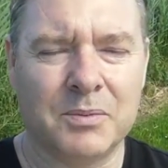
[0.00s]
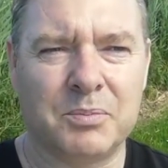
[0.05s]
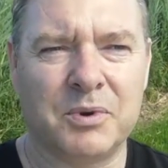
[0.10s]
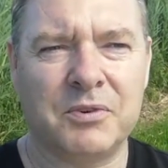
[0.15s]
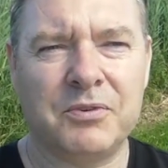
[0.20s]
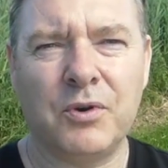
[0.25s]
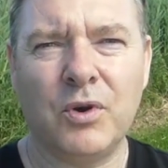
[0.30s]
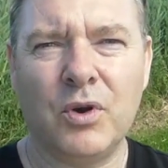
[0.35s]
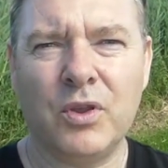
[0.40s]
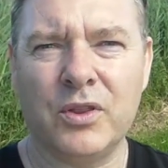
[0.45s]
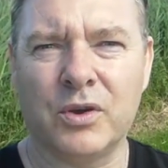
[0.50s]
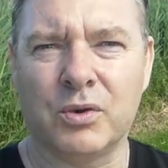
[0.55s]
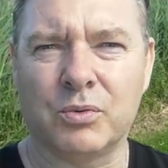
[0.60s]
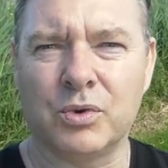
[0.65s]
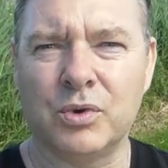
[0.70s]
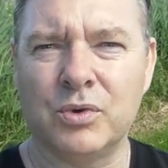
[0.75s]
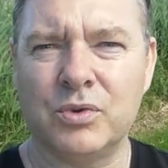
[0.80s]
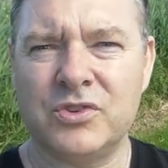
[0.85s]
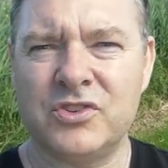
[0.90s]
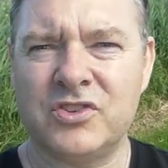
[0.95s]
Before the
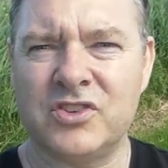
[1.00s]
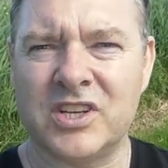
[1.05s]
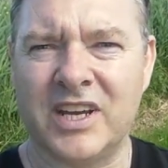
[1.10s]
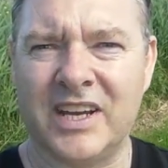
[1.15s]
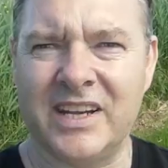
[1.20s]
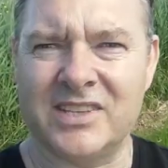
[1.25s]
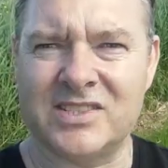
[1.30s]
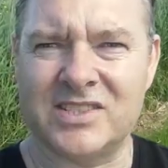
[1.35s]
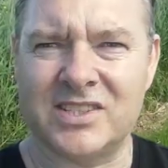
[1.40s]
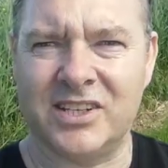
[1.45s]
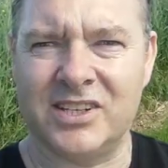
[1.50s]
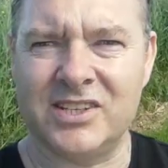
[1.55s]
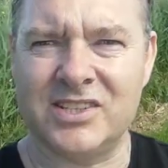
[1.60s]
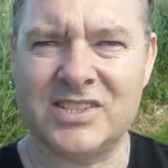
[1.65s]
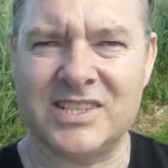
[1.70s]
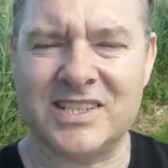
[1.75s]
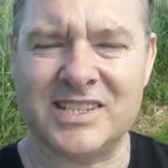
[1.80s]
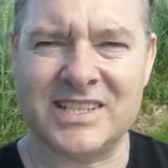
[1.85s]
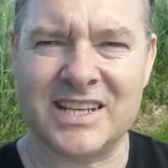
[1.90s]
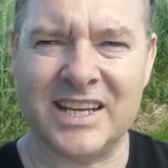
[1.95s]
rules changed, I
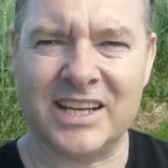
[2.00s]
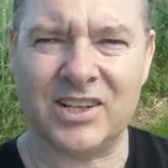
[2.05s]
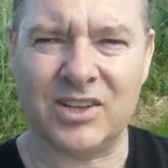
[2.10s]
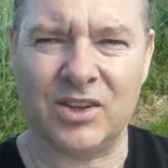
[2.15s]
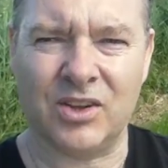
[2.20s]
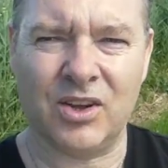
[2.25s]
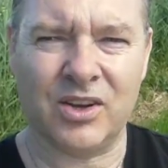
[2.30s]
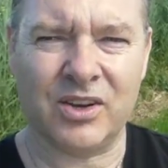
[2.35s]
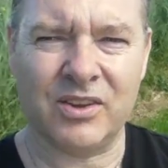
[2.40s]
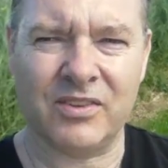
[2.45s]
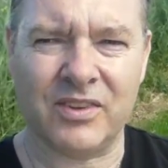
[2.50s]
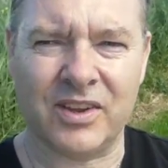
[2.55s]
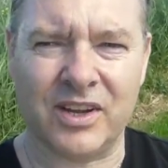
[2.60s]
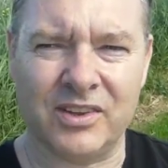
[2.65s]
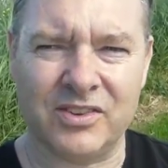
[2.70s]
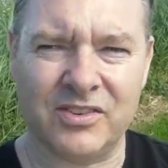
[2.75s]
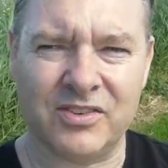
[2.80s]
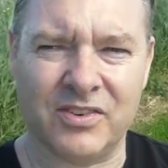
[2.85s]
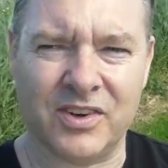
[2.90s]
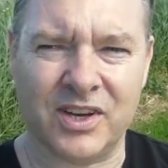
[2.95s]
used to take a lot of
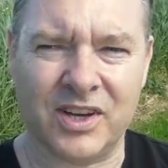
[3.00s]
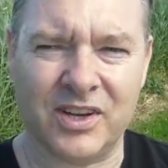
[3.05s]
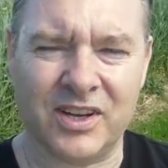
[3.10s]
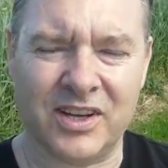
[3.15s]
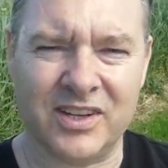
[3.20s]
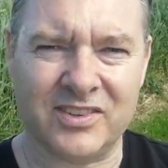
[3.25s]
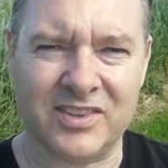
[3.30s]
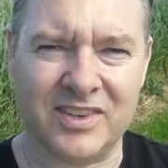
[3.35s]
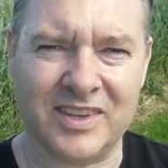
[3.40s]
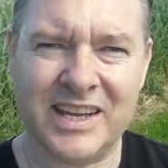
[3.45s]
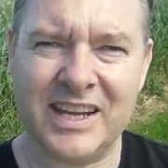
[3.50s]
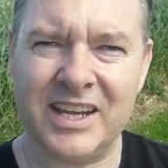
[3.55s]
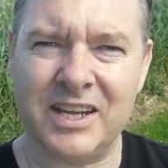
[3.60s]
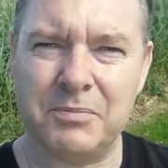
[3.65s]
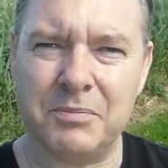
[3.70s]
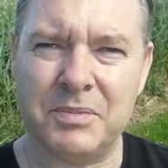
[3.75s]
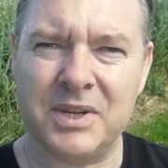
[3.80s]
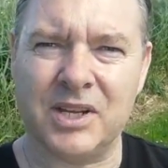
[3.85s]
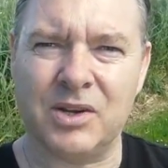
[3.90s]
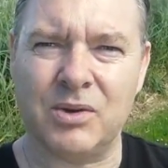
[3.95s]
those photos, and they
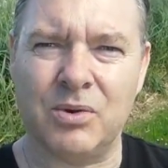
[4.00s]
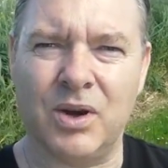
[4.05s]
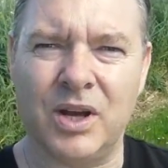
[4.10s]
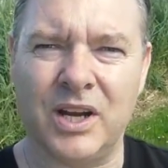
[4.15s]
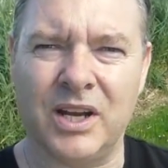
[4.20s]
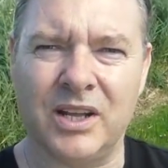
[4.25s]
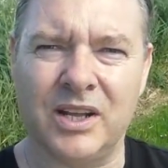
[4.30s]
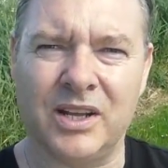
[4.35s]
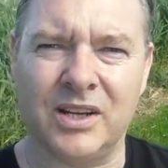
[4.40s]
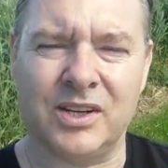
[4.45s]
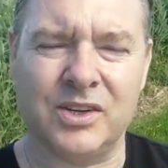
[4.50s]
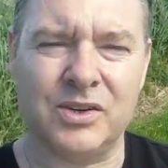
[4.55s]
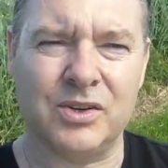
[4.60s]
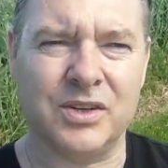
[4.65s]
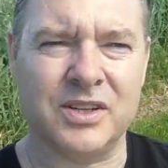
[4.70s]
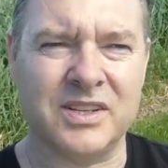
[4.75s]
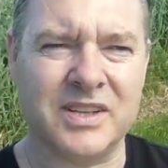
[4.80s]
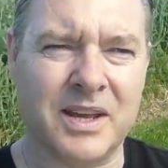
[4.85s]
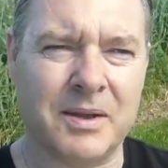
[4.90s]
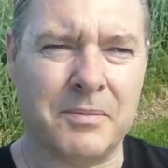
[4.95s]
earned me quite a
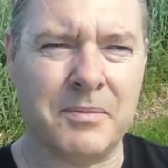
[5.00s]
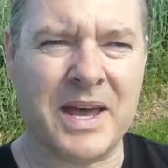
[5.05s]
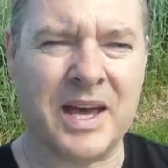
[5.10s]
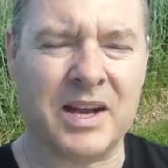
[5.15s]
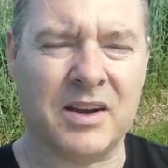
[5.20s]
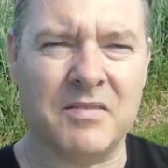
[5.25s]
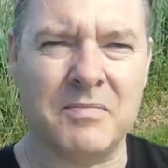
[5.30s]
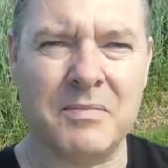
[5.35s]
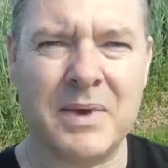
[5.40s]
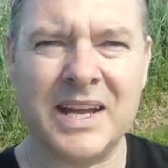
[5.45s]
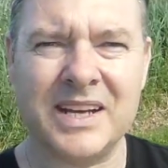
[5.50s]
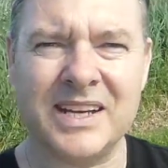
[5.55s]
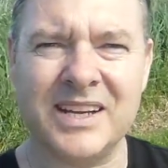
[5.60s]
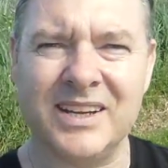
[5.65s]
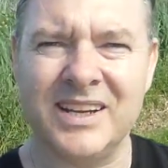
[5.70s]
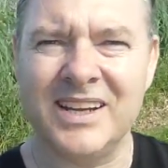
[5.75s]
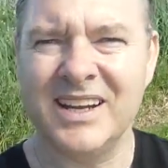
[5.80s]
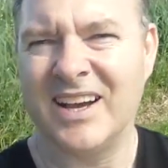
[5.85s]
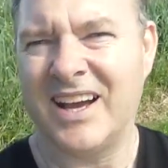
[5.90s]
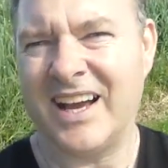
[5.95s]
good amount of money.